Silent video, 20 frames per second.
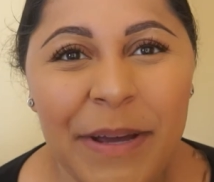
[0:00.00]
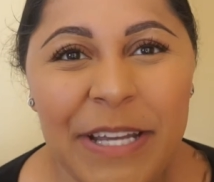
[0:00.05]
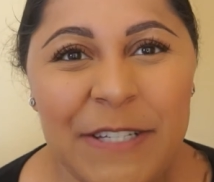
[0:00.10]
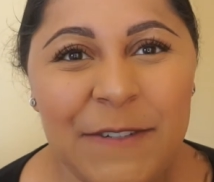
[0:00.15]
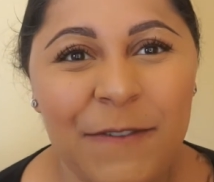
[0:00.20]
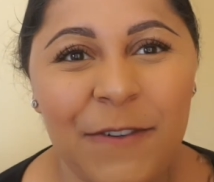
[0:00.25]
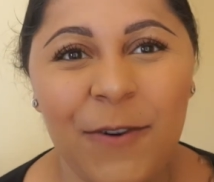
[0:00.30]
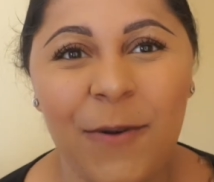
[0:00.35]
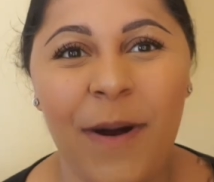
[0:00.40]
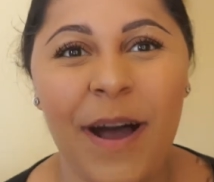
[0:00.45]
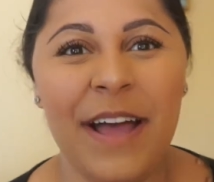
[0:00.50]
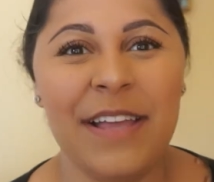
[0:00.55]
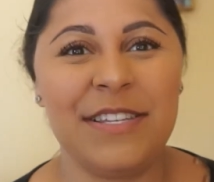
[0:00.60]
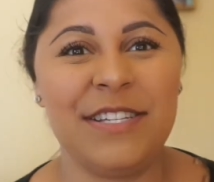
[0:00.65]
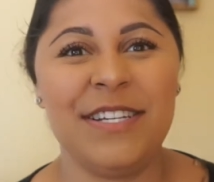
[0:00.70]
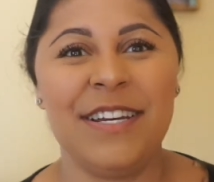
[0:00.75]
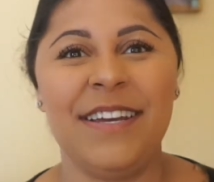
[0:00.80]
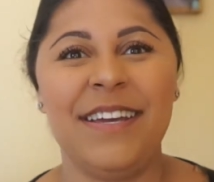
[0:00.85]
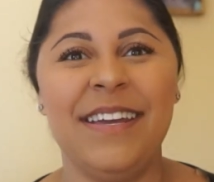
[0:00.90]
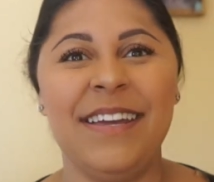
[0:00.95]
much for
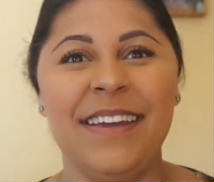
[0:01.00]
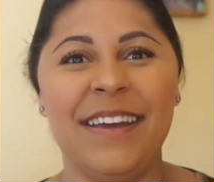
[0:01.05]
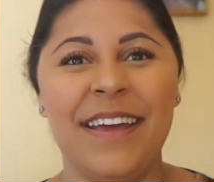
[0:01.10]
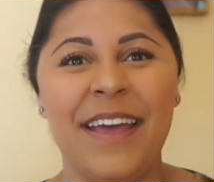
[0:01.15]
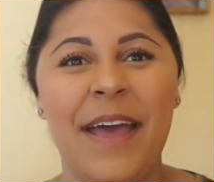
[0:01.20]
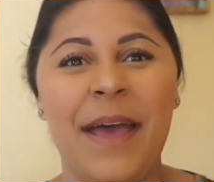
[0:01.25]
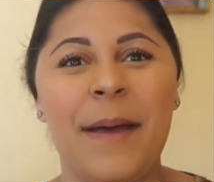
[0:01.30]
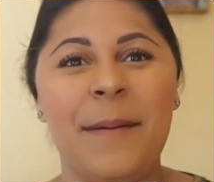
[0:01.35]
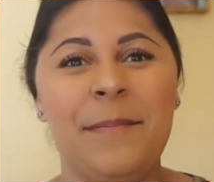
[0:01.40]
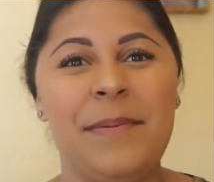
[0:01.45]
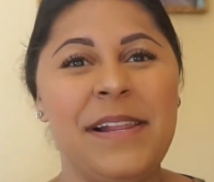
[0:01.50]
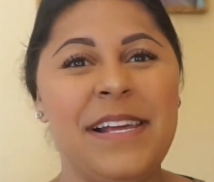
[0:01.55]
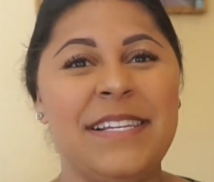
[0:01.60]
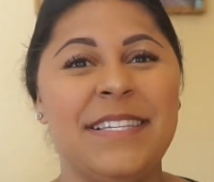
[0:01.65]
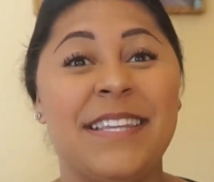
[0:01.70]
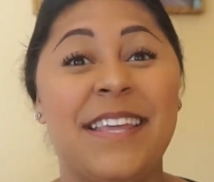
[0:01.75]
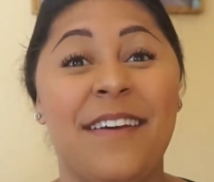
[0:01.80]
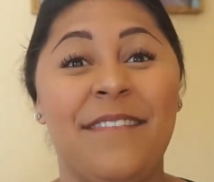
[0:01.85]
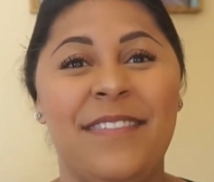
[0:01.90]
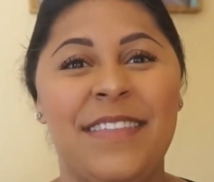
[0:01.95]
watching.
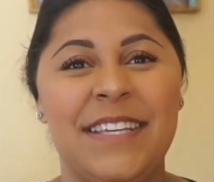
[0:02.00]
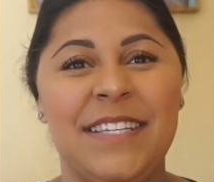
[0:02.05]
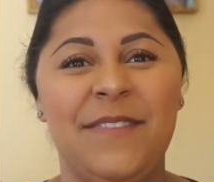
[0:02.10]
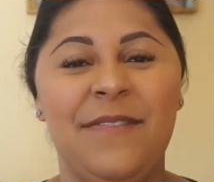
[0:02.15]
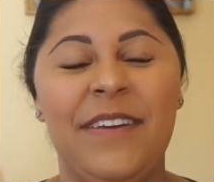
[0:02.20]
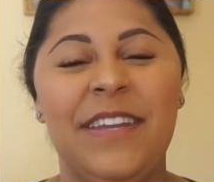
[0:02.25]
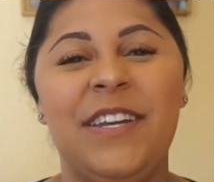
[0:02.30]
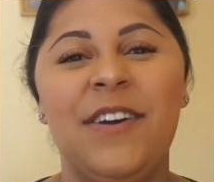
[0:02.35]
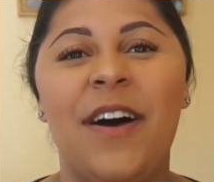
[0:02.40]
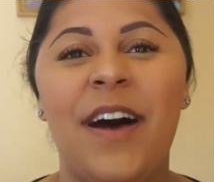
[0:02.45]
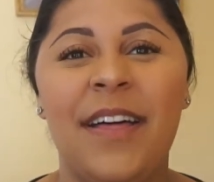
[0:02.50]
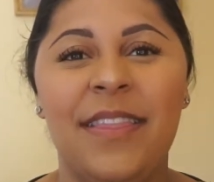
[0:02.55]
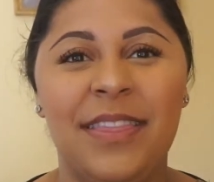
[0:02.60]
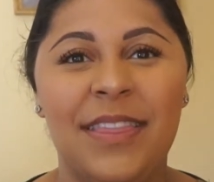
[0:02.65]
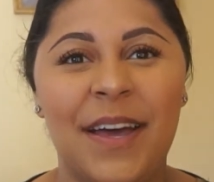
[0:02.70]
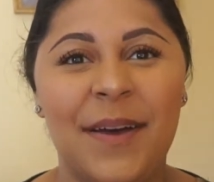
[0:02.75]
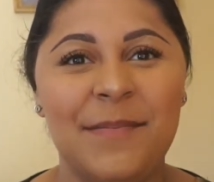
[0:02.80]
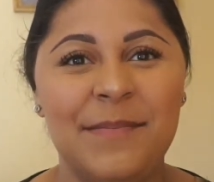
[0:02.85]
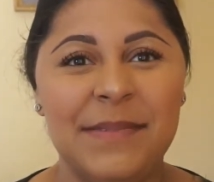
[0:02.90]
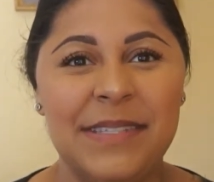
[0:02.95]
Please give this video a
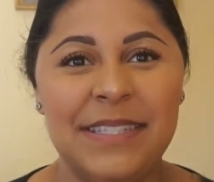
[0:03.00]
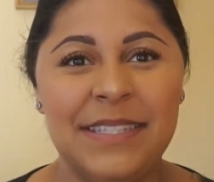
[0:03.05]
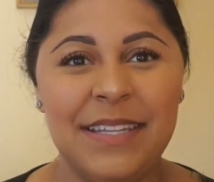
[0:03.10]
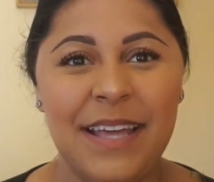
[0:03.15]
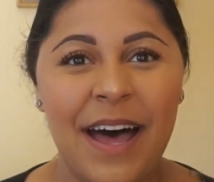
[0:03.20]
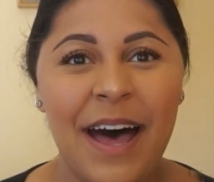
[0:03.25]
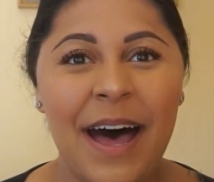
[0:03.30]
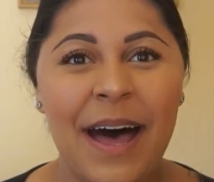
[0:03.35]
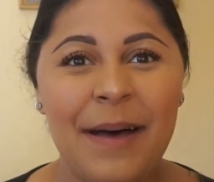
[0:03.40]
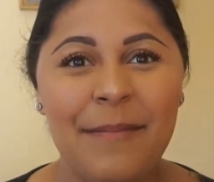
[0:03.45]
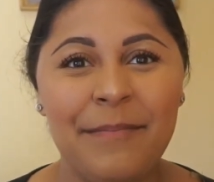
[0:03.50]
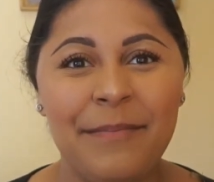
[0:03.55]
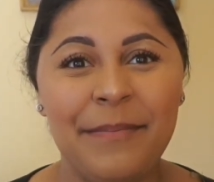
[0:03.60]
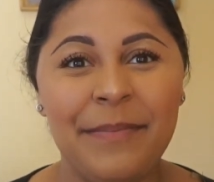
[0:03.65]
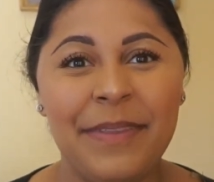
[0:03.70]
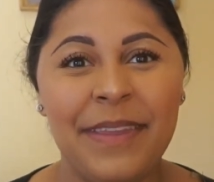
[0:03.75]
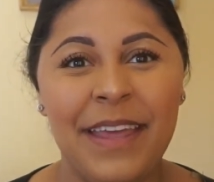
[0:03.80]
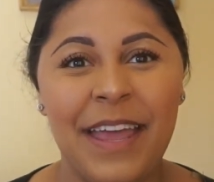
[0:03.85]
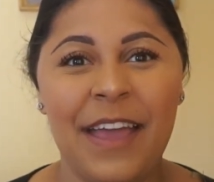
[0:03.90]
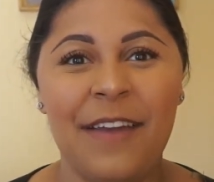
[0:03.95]
thumbs
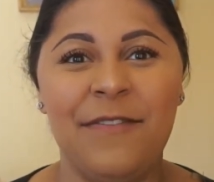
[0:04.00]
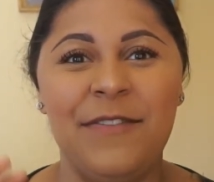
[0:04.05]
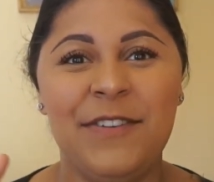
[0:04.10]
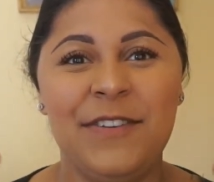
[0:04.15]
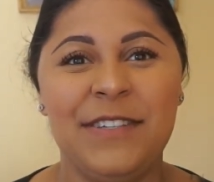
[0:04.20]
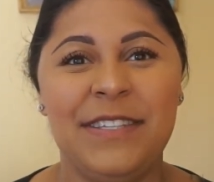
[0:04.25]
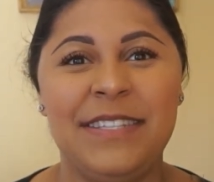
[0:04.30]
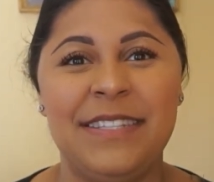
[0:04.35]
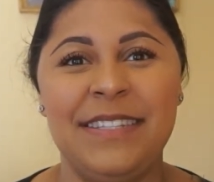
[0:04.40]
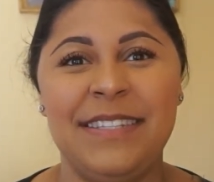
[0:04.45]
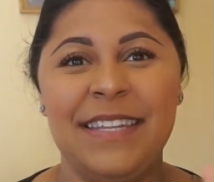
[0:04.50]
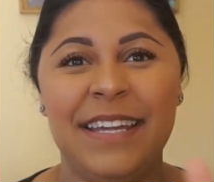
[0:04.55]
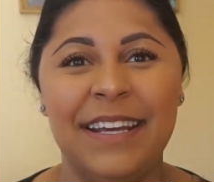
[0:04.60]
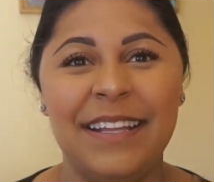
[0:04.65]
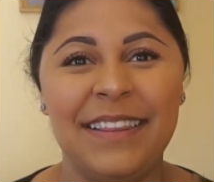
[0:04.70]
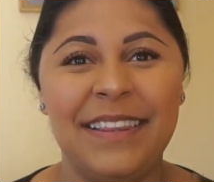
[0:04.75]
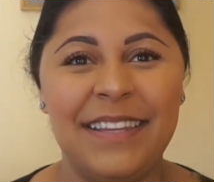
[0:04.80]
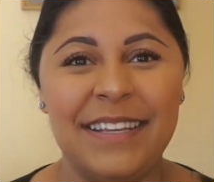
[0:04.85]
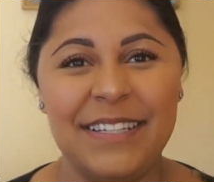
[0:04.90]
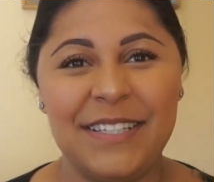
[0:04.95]
up. If you
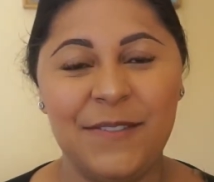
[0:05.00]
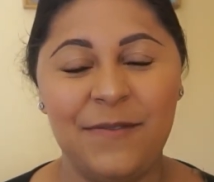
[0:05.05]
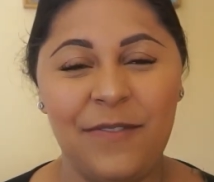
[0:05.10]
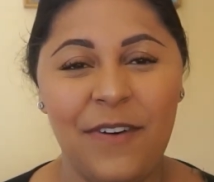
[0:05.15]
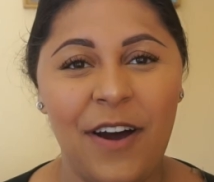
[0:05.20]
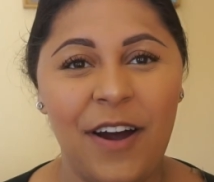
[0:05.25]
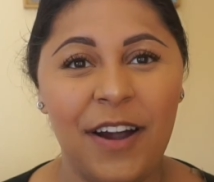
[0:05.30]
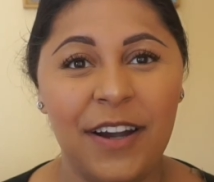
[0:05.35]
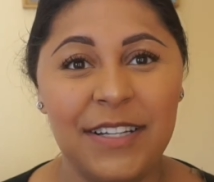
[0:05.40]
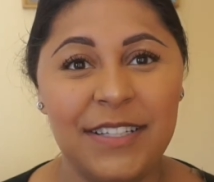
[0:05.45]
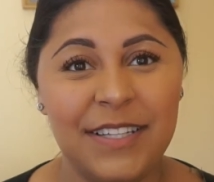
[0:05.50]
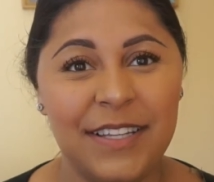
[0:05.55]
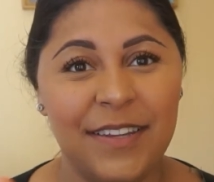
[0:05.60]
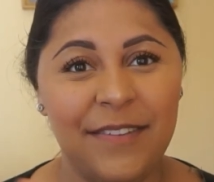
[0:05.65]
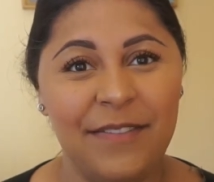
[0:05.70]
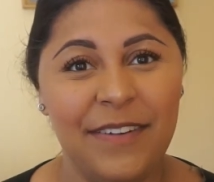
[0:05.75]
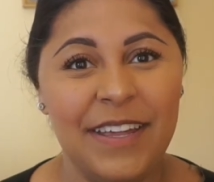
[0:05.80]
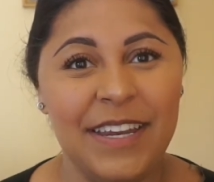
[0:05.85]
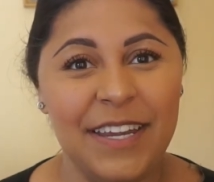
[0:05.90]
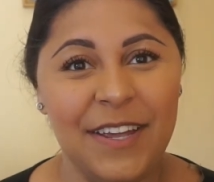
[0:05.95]
stick this far to
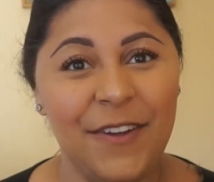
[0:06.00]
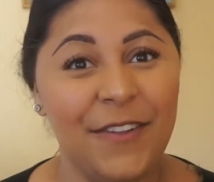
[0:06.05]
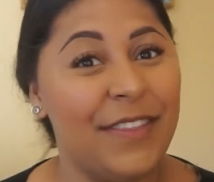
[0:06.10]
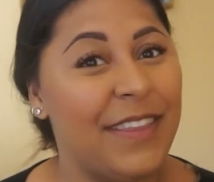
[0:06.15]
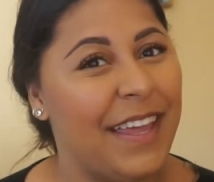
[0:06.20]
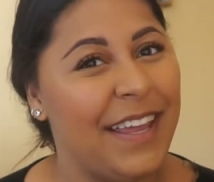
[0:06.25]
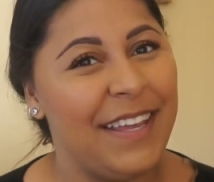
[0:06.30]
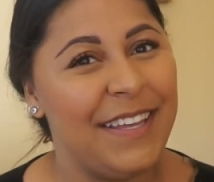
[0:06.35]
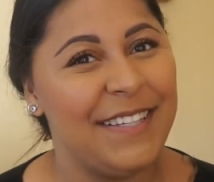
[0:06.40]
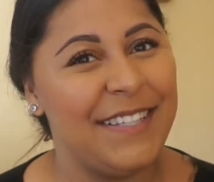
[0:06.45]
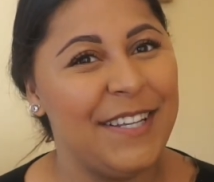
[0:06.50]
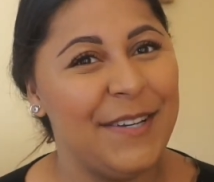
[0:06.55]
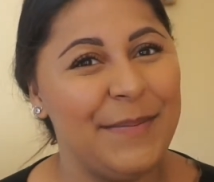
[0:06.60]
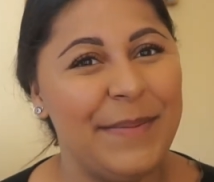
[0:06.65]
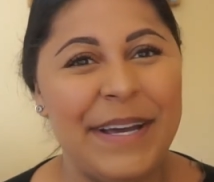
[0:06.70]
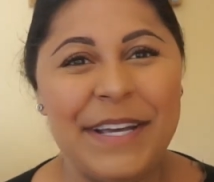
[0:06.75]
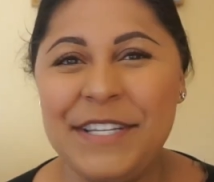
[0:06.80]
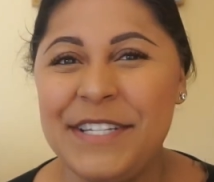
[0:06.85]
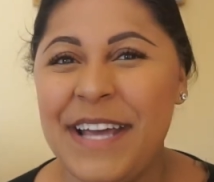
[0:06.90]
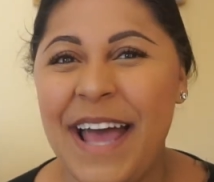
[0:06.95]
the video, thank you so
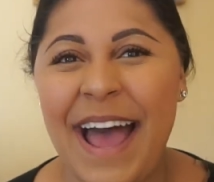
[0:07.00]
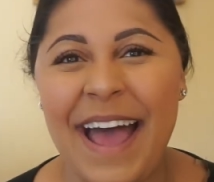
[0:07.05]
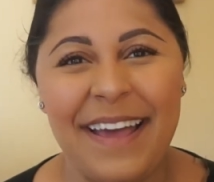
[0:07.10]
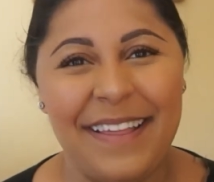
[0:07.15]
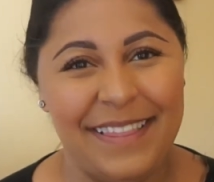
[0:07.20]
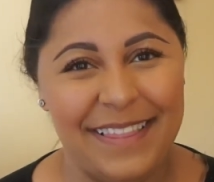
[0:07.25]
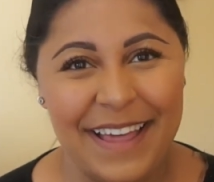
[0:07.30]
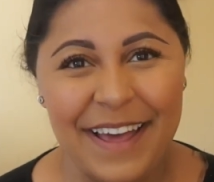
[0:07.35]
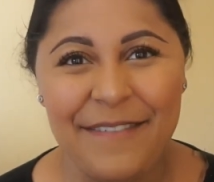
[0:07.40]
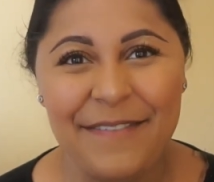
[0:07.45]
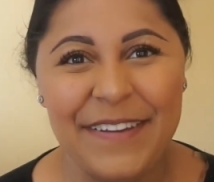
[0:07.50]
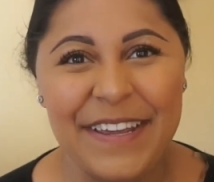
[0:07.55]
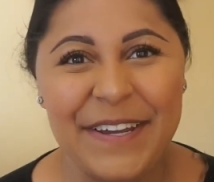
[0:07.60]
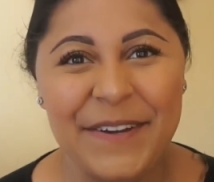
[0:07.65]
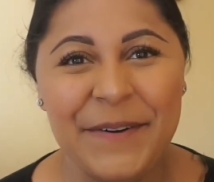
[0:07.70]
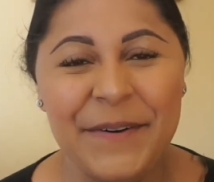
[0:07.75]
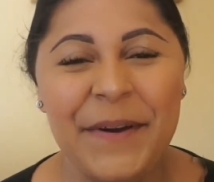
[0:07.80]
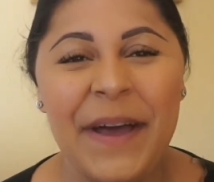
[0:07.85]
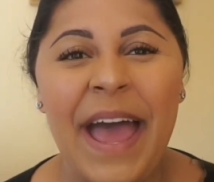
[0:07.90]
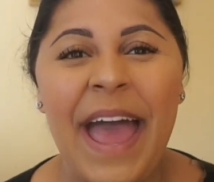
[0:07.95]
much. I love
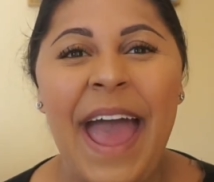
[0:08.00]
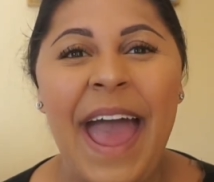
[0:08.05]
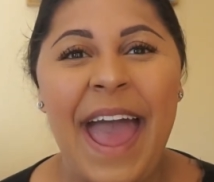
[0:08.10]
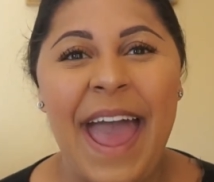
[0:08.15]
you.